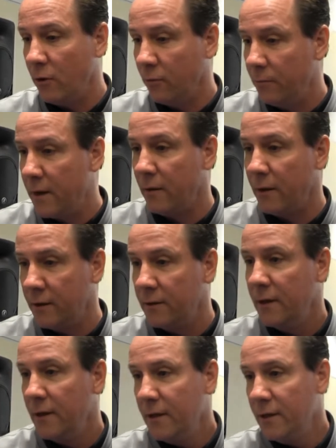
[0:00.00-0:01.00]
we'll be able
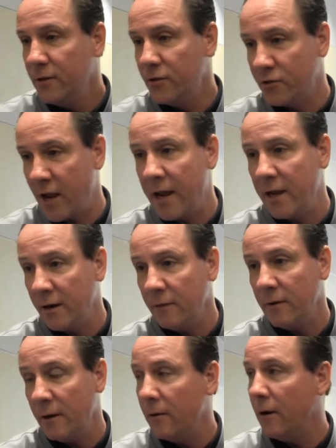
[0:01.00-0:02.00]
to stay in
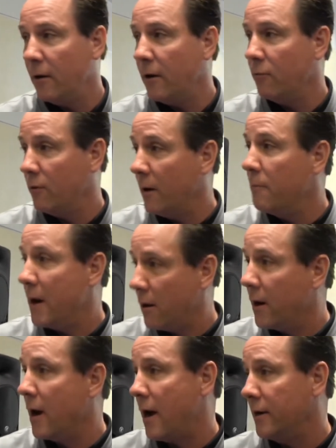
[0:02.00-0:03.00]
a
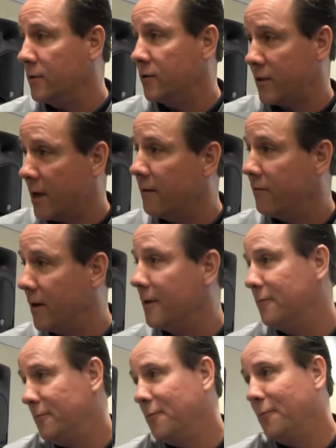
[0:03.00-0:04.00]
Marriott instead of
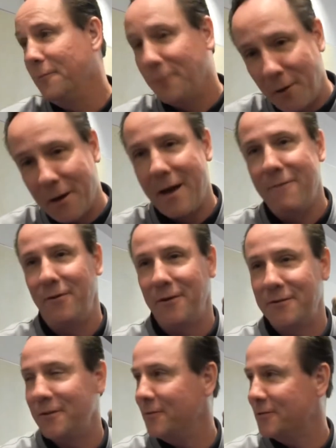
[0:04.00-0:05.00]
a
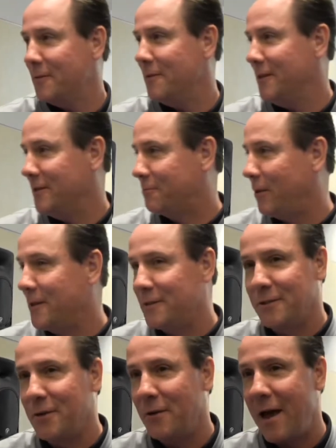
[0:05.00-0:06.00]
whatever. So some of these
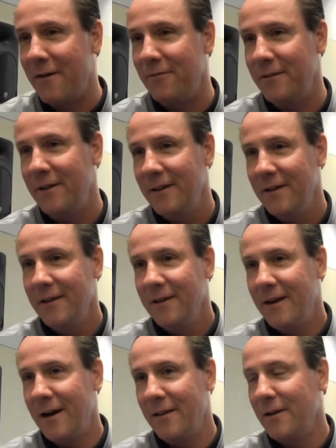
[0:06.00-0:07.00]
places don't have
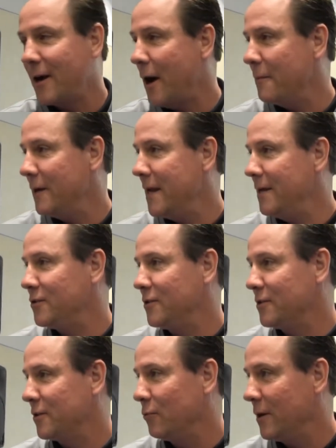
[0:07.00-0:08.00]
the
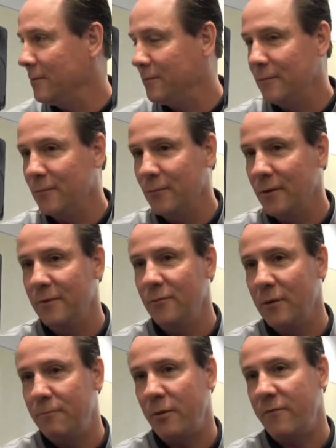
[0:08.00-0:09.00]
accommodations that we
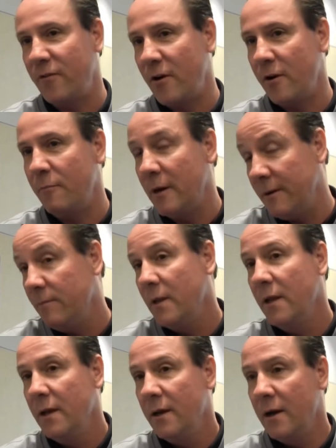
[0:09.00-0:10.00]
would prefer,
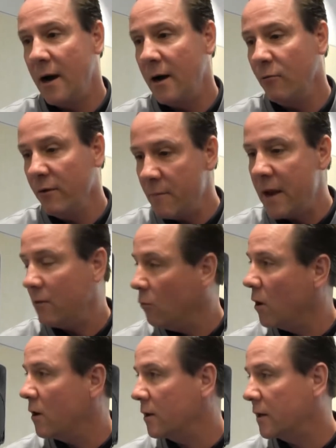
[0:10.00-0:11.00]
but we've made
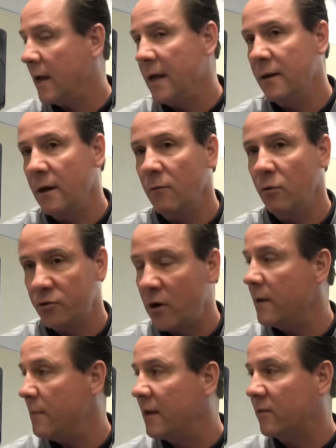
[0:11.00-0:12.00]
it work, and we'll
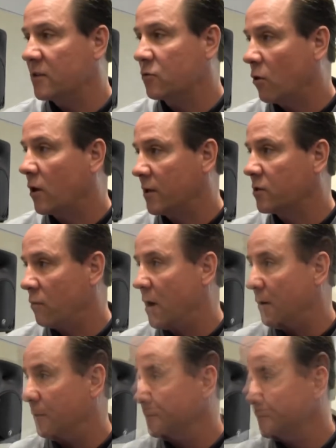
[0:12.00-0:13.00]
try to make this work as
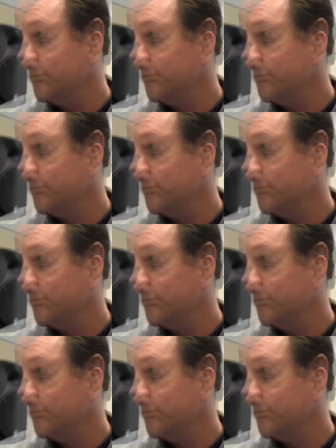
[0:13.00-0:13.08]
well.